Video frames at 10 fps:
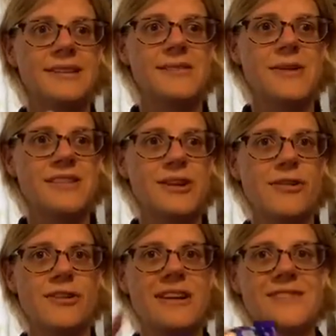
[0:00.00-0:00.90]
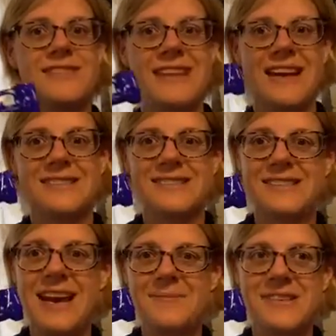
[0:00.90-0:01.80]
This is where chocolate even gets
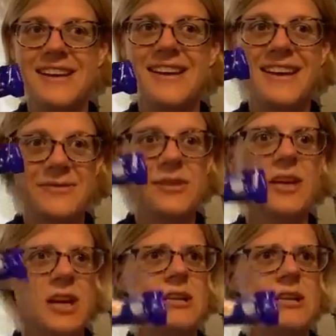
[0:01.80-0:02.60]
deceptive.